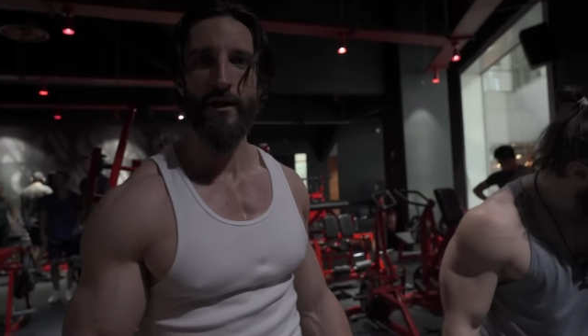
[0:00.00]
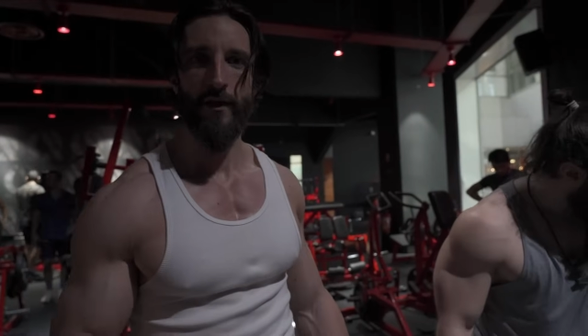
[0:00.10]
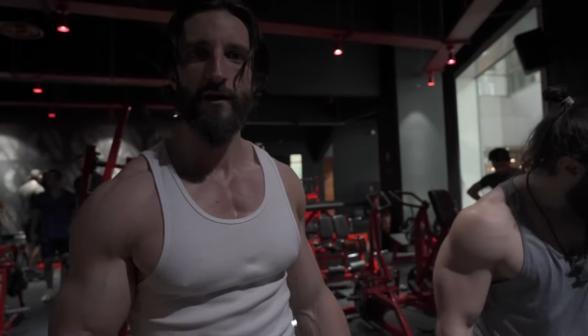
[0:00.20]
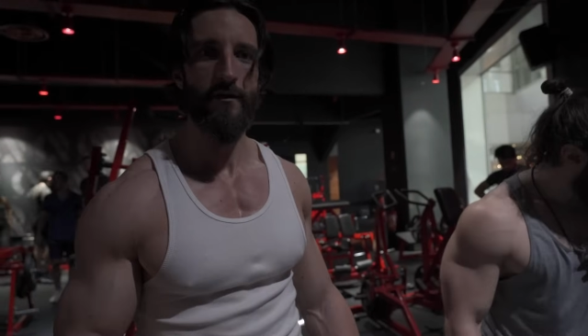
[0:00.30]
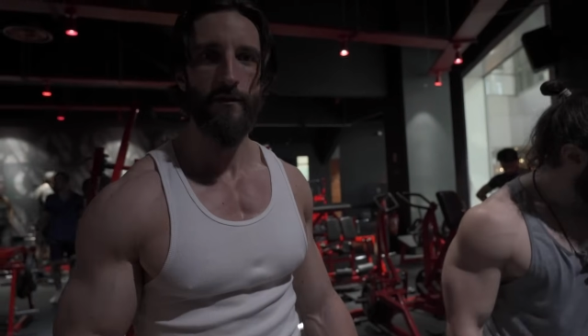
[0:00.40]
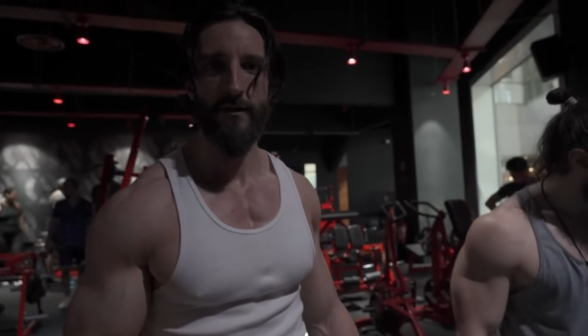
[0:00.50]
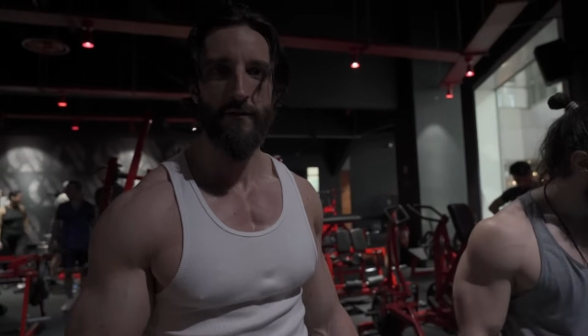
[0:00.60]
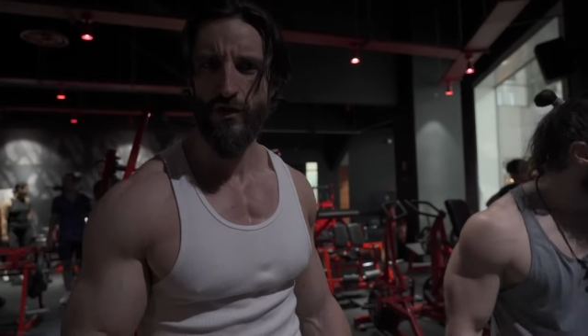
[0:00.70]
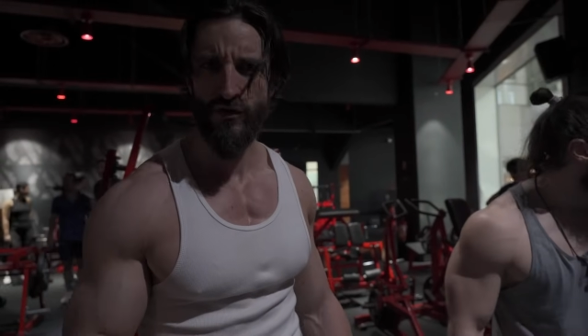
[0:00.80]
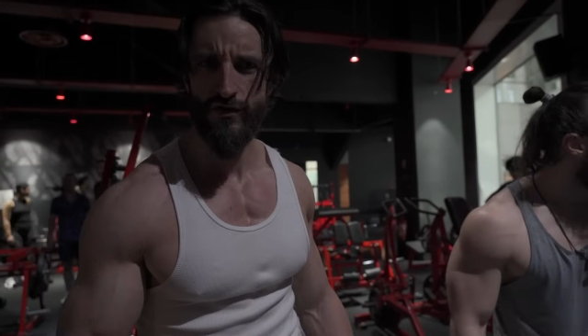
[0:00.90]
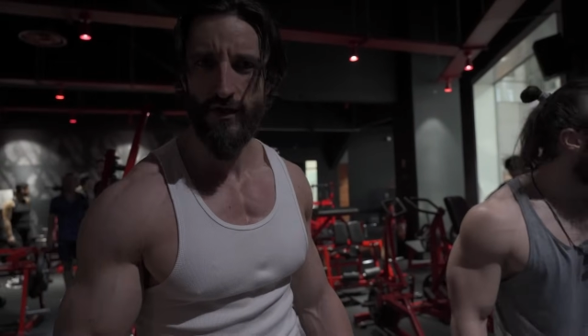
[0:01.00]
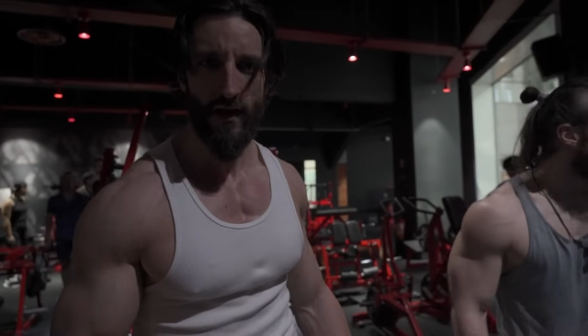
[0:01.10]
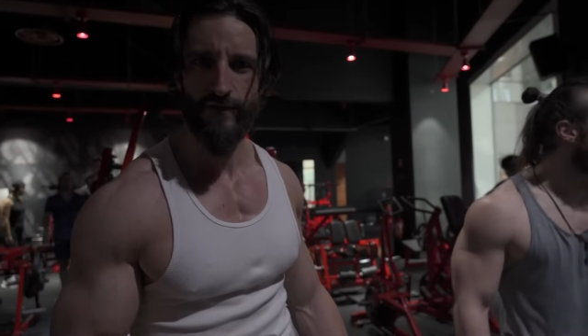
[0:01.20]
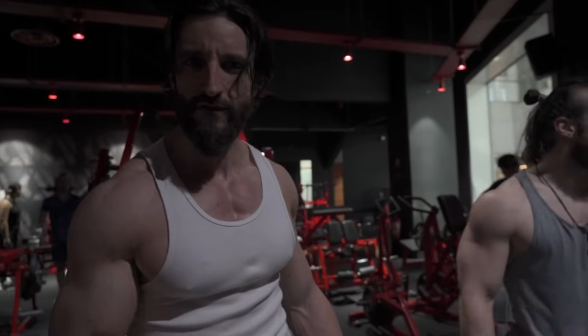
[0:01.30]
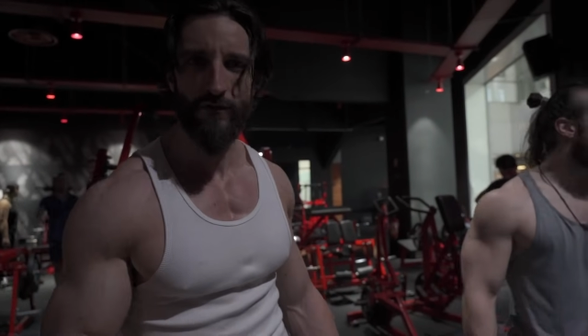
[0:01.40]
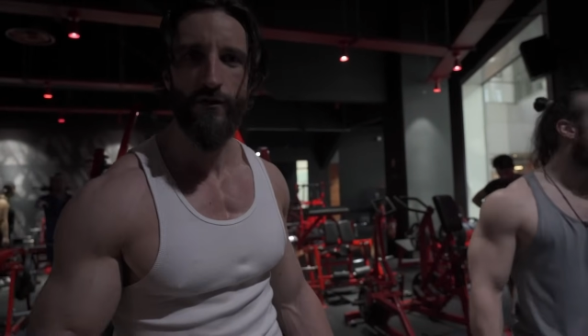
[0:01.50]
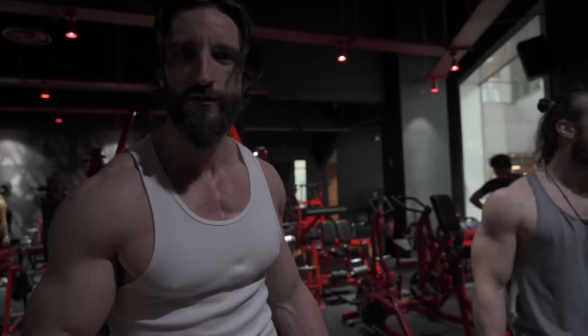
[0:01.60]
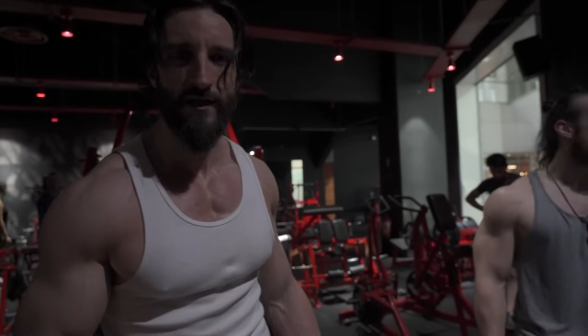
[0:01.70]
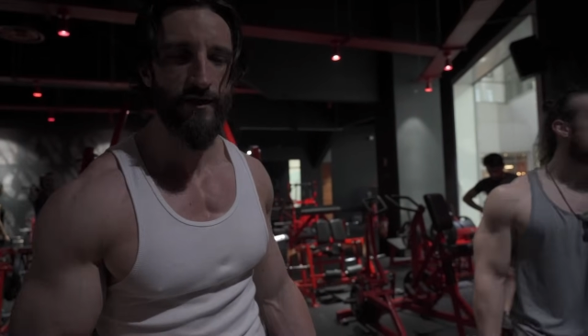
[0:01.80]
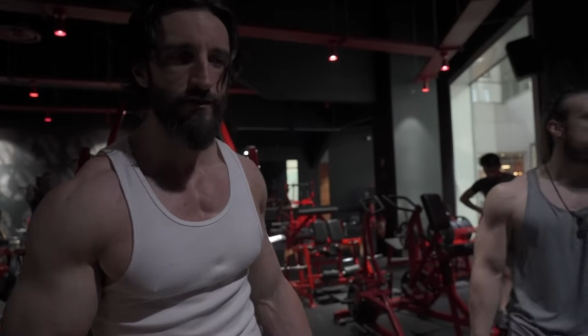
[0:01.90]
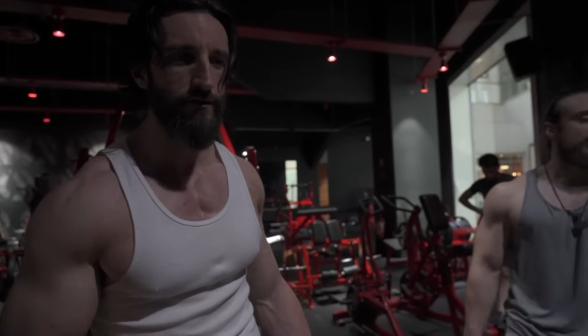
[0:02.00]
be, right? Huge, absolutely